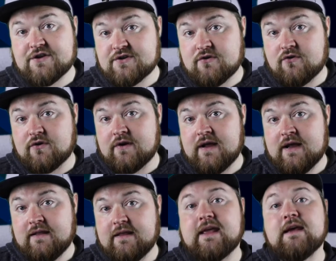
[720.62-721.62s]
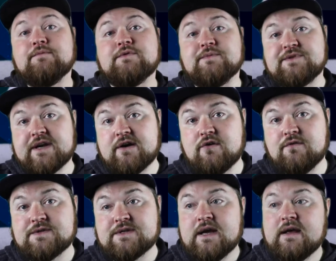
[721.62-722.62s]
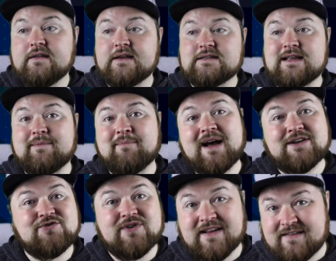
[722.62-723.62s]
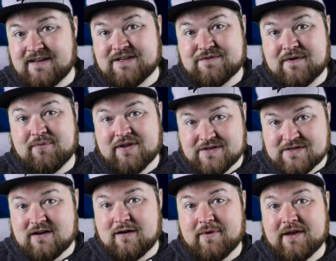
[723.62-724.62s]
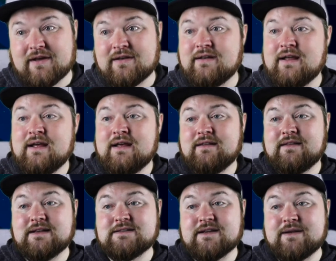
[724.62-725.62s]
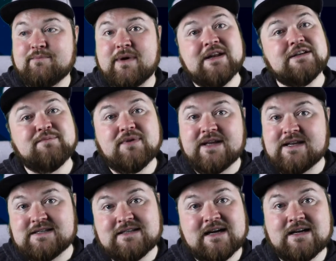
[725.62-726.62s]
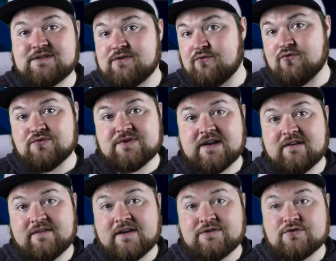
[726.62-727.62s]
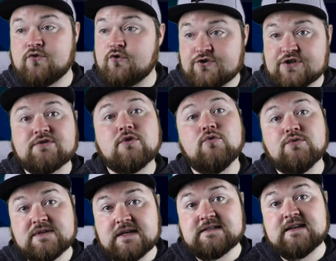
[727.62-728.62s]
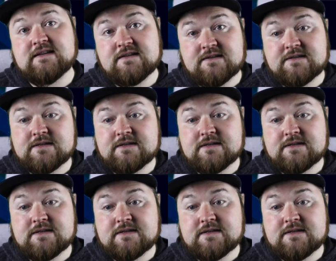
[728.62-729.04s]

on the games themselves. Things like match ratings for players are coming in, things like minutes played stats, all those kind of things, so not just goals and assists.